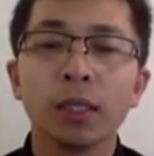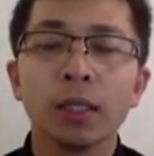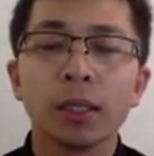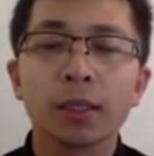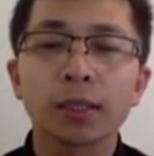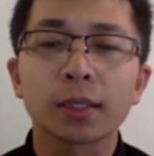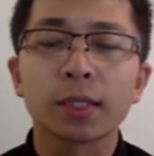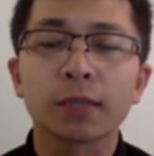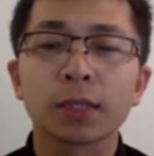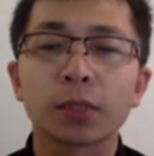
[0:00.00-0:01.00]
It
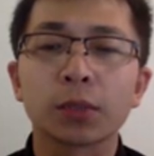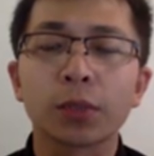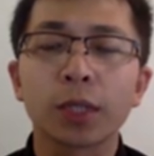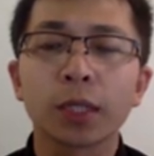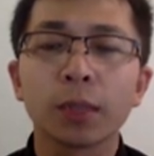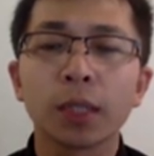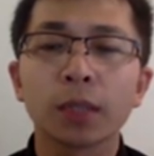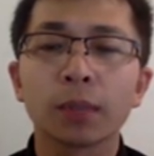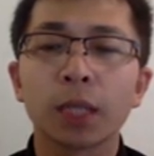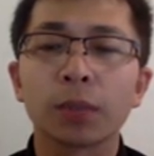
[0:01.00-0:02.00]
saves a great amount
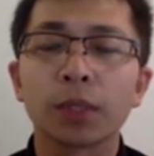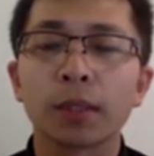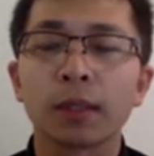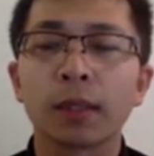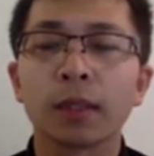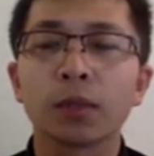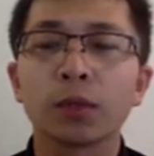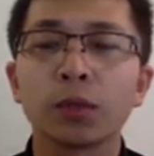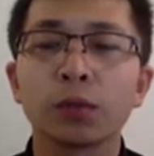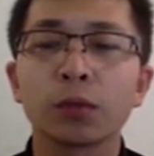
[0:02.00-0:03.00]
of memory than
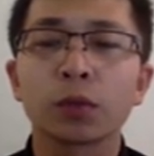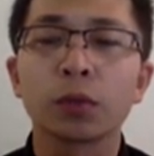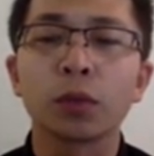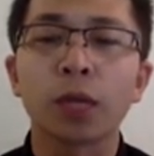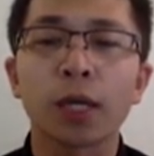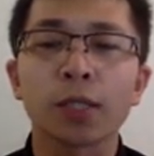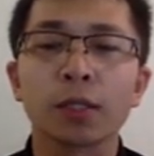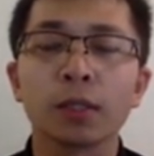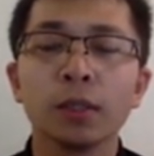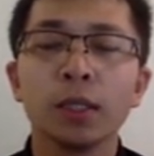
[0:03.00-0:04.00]
2-for cuckoo
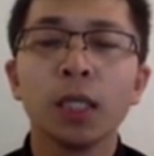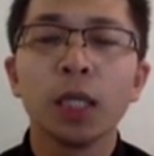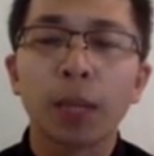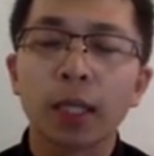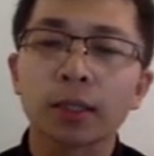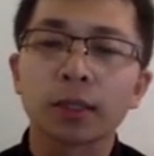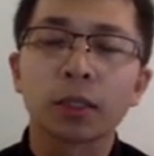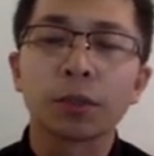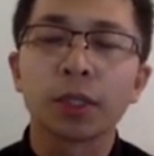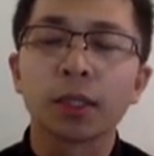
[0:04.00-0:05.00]
hashing by
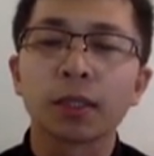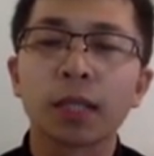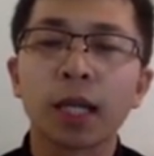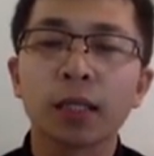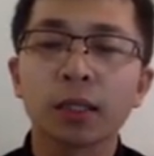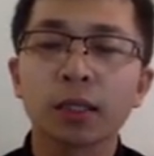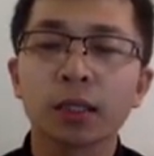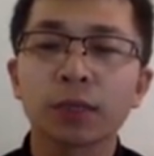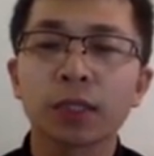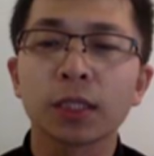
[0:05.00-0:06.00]
storing the digest
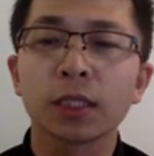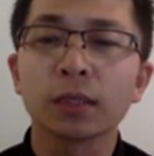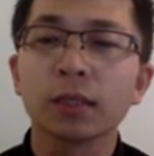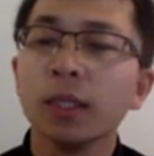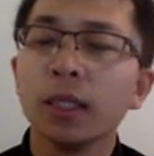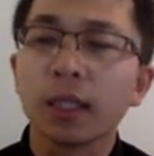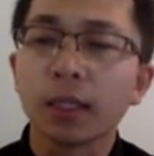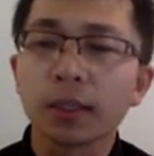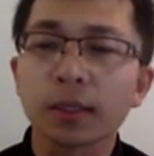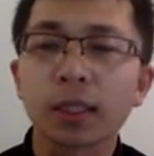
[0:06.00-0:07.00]
of the keys
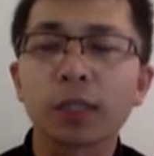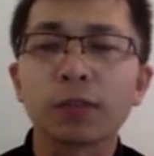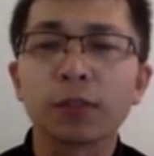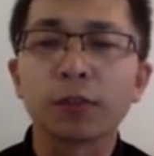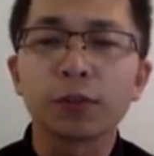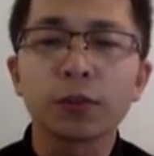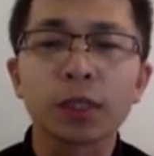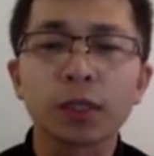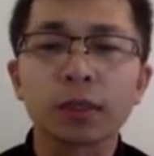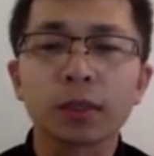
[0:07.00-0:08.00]
instead of the full
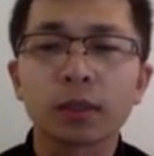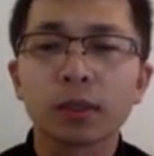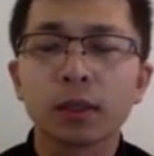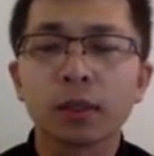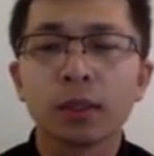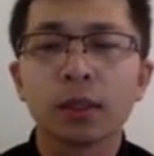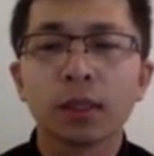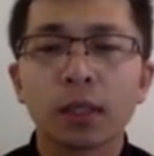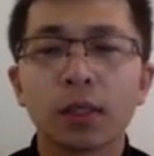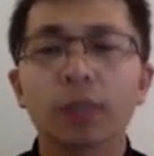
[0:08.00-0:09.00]
keys.
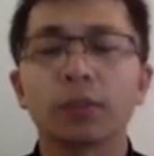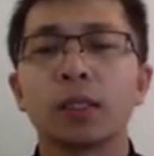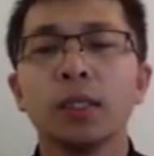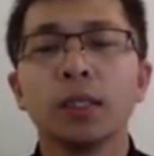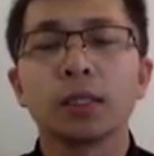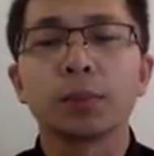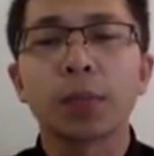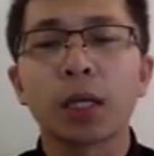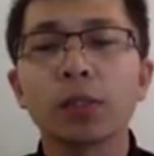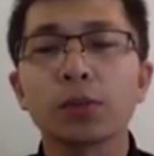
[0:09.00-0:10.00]
However, the
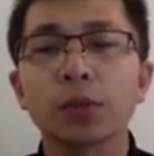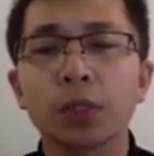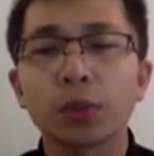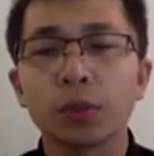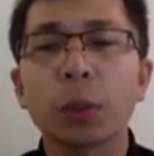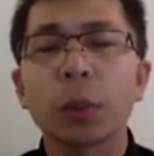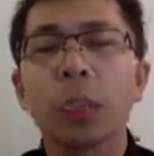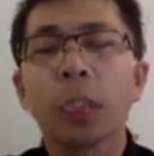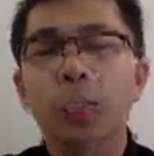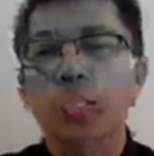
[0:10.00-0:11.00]
partial key cuckoo
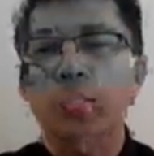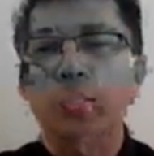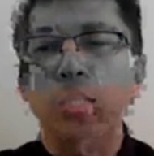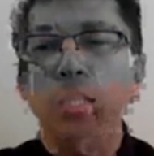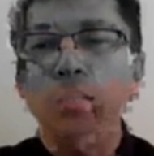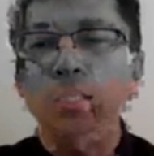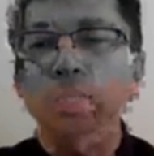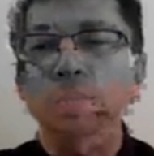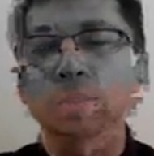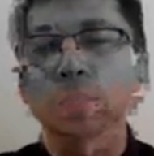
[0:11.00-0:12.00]
does not
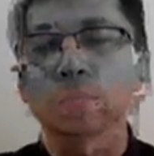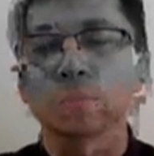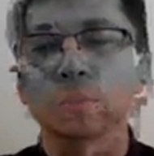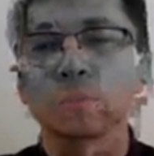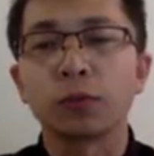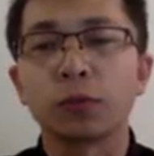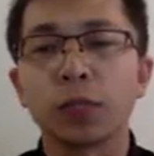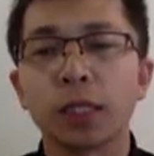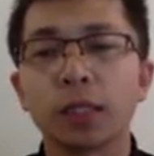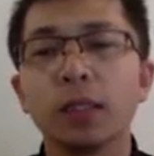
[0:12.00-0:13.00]
save space for
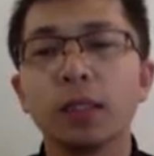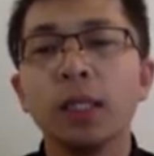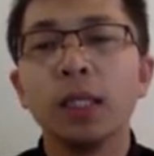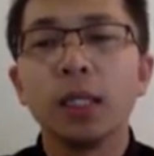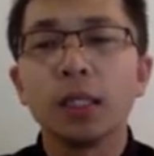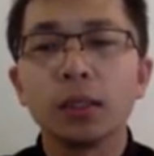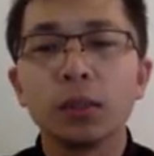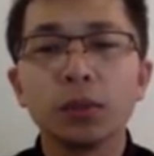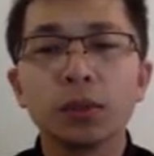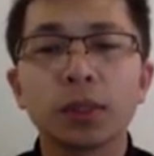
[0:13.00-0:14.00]
free. It
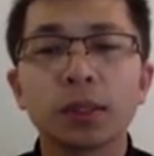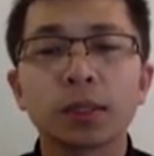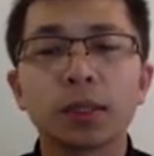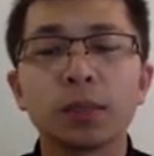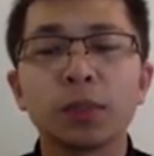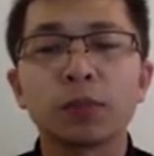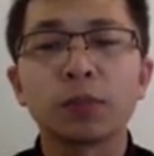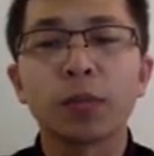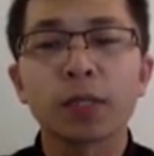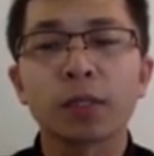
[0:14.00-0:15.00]
loses some
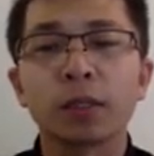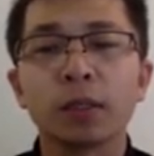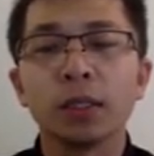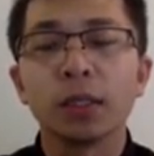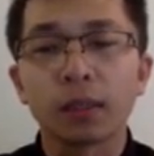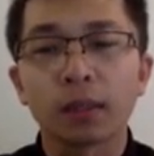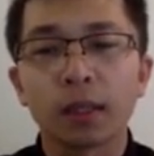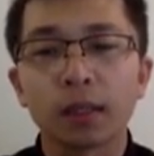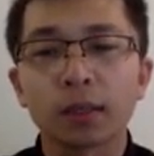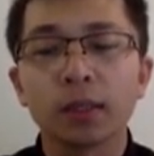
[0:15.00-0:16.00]
information, and
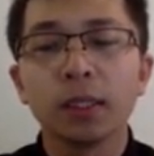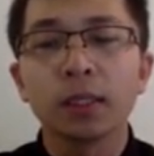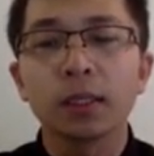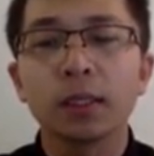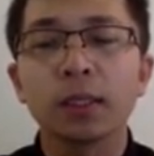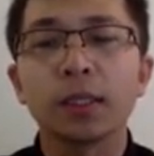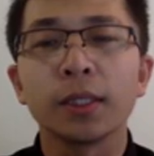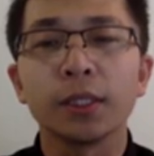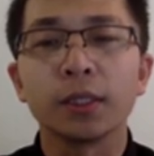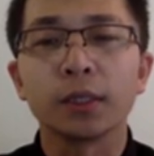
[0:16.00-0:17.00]
thus key
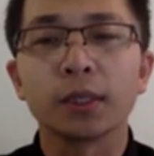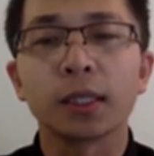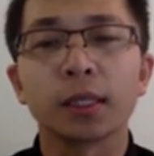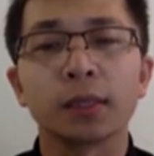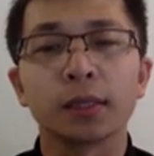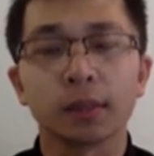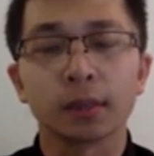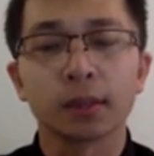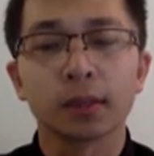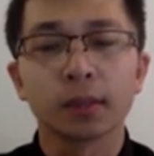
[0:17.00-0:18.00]
clearance
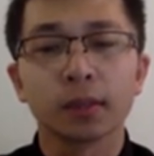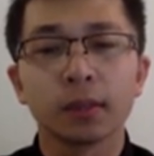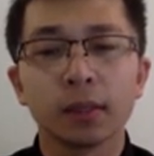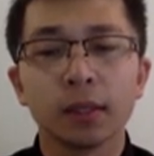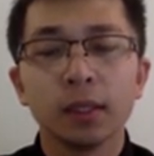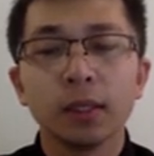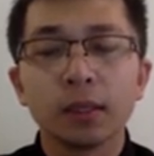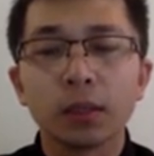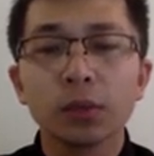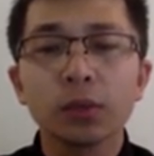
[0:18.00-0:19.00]
exists.
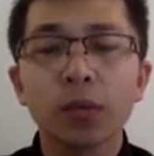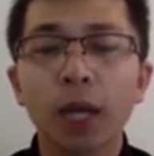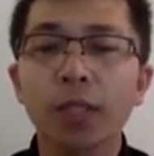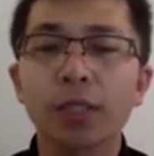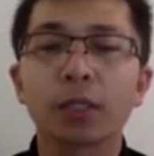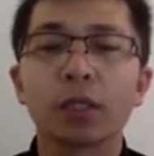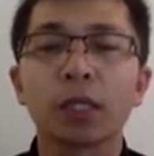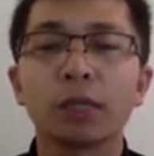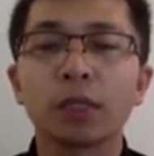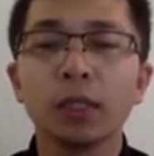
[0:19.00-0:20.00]
The Ludo hashing,
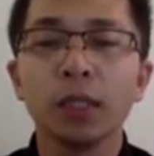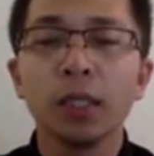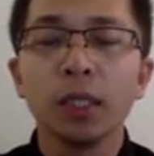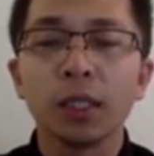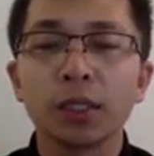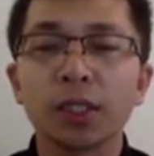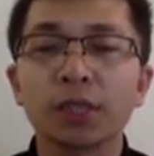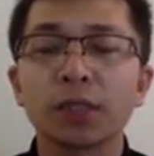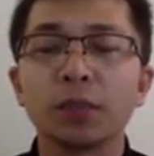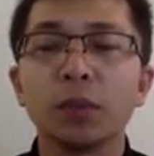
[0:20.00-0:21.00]
however,
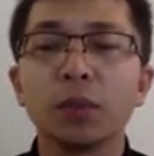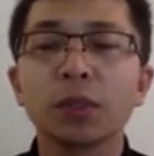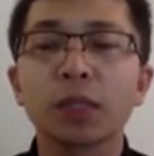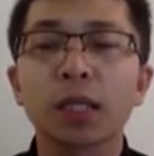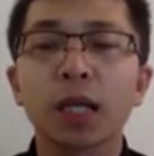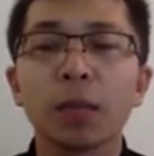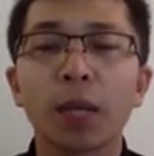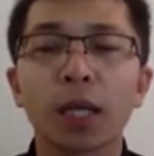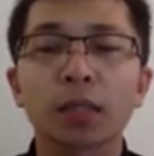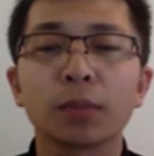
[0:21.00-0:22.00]
achieves the most
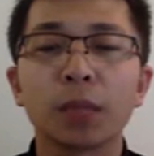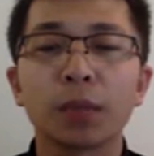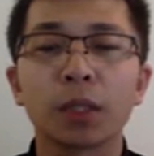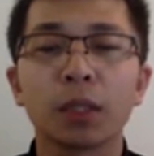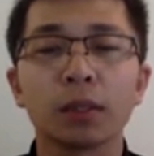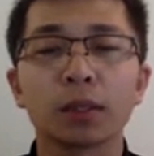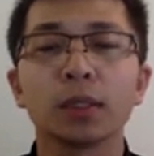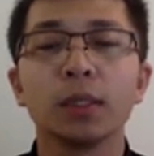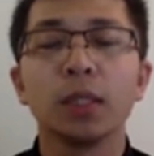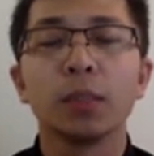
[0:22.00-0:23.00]
compact memory cost
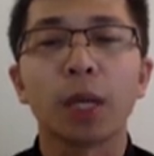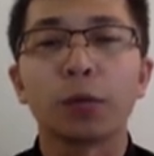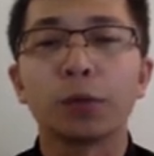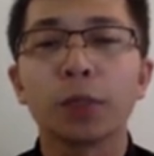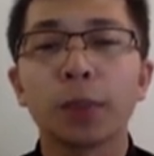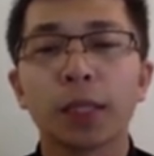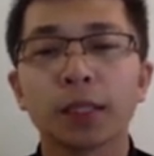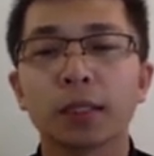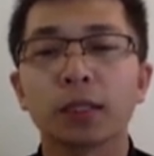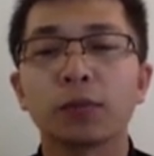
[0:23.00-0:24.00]
by
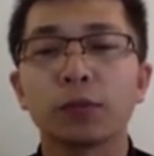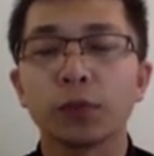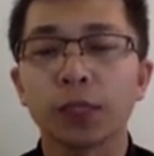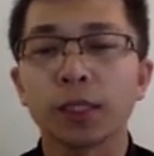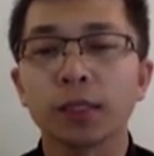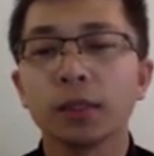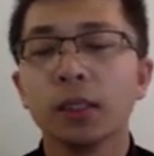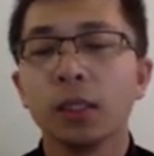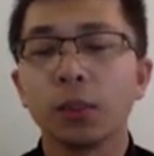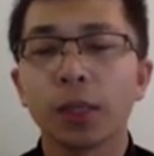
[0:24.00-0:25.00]
replacing the full keys
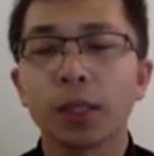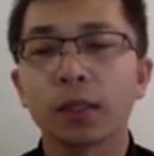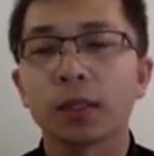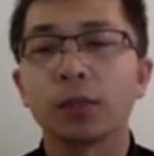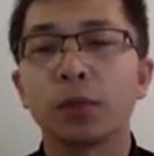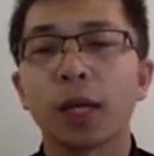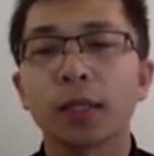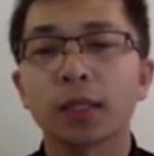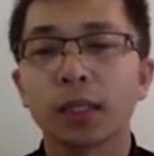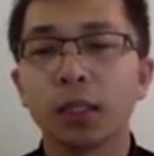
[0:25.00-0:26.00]
with the direct
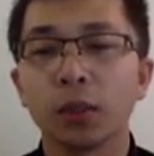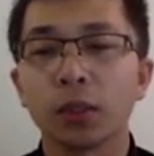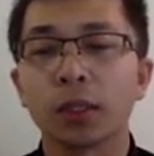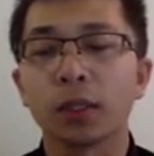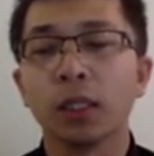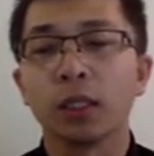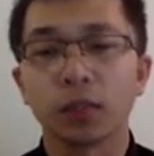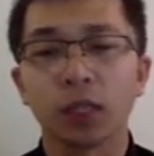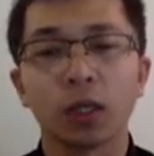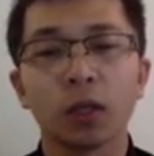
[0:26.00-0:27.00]
encoding of
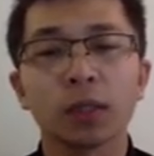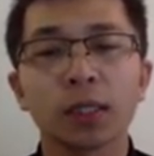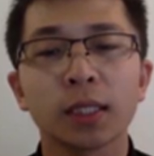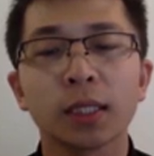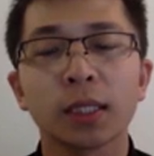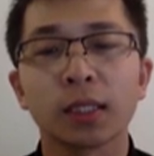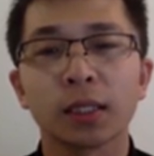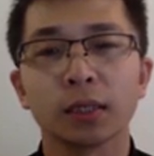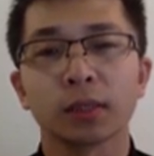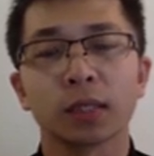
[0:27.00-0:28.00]
how the key
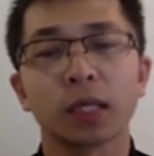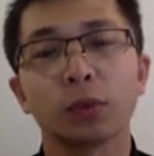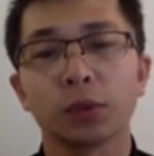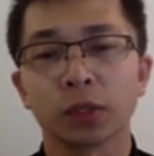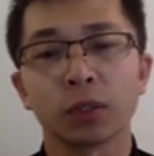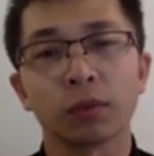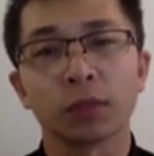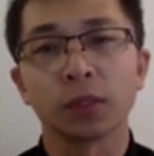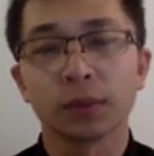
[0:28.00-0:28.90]
clearance are resolved.